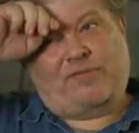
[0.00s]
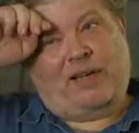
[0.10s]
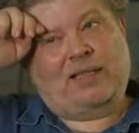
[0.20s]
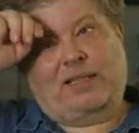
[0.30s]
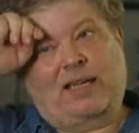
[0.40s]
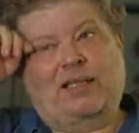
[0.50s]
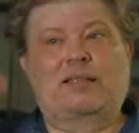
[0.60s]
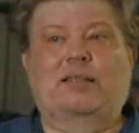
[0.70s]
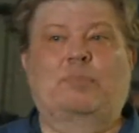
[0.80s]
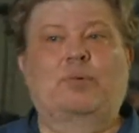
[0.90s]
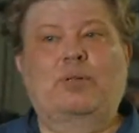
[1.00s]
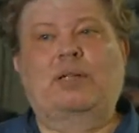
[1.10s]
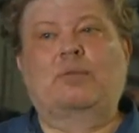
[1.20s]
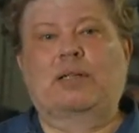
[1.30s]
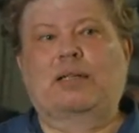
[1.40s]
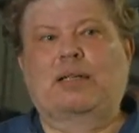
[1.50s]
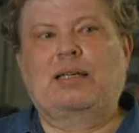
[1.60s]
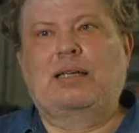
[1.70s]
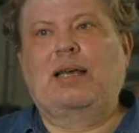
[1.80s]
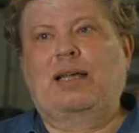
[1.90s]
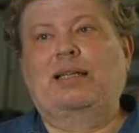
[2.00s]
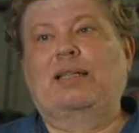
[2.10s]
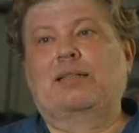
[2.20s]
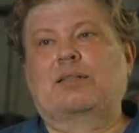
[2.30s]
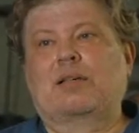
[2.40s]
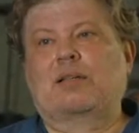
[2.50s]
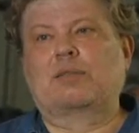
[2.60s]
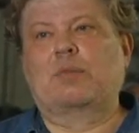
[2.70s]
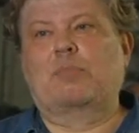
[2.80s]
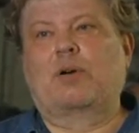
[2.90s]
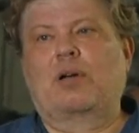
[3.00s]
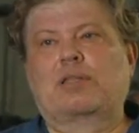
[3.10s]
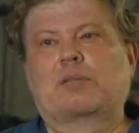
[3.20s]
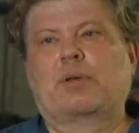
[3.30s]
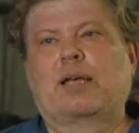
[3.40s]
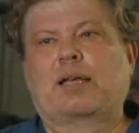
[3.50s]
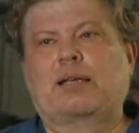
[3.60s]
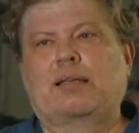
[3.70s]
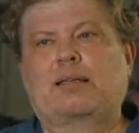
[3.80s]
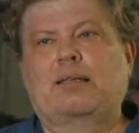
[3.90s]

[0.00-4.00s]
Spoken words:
have finally gotten to the point where I need to talk to my boss about it.